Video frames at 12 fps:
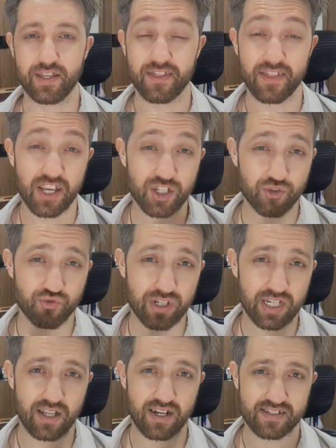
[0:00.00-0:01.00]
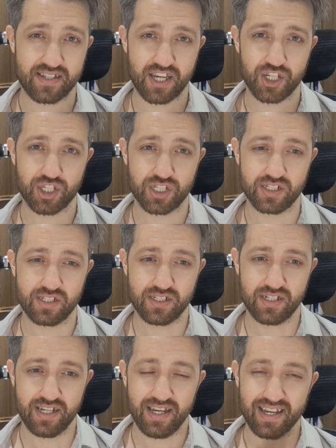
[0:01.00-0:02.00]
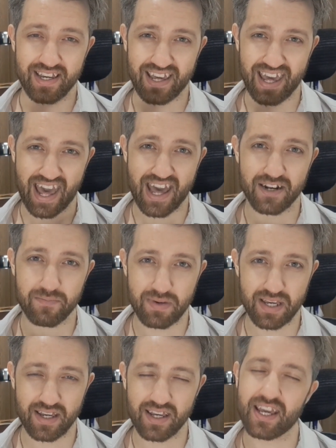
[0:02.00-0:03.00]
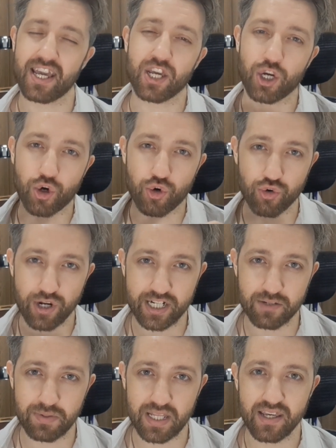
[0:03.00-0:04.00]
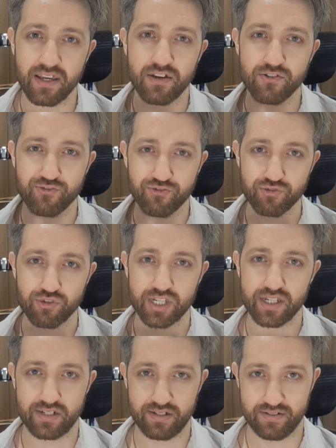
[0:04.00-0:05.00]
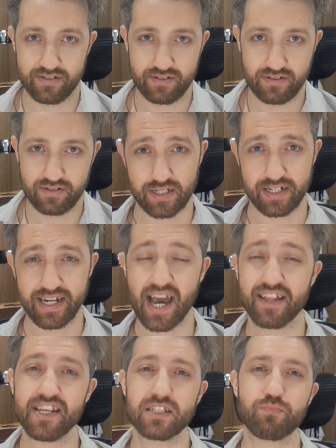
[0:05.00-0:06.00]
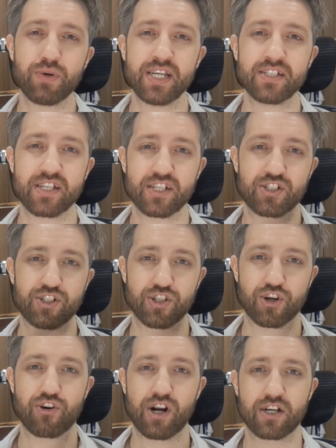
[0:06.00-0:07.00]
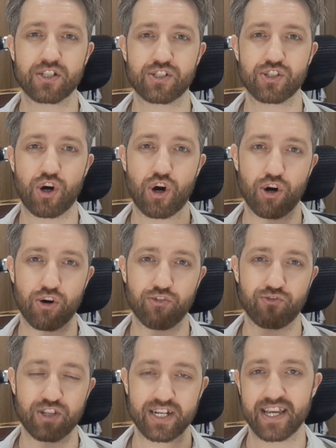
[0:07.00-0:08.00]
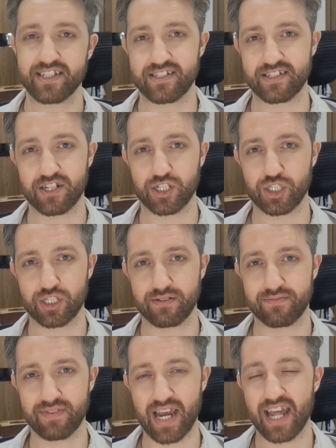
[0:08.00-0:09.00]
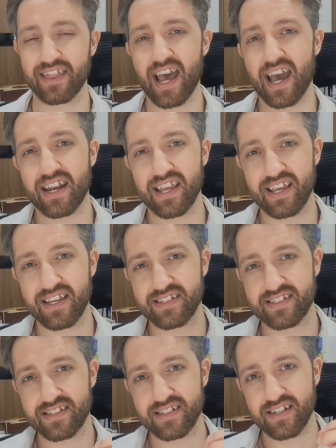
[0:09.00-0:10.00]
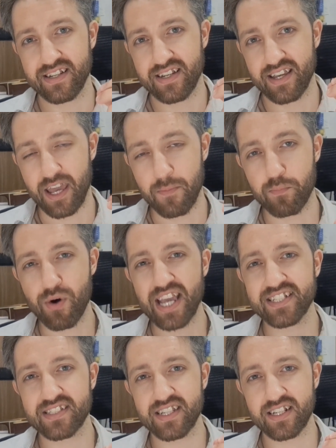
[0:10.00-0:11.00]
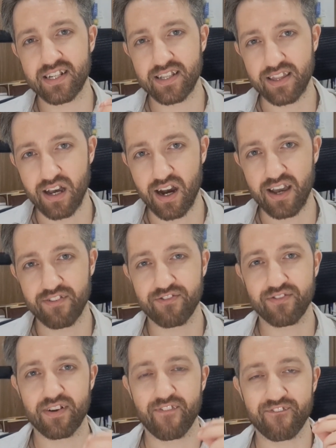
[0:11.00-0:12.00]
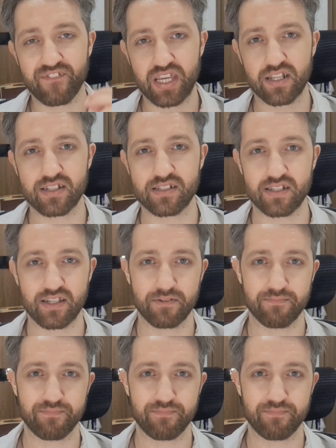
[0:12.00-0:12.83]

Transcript: This realization can be incredibly freeing. Now, this brings us to the crux of today's discussion, and that is embracing life fearlessly.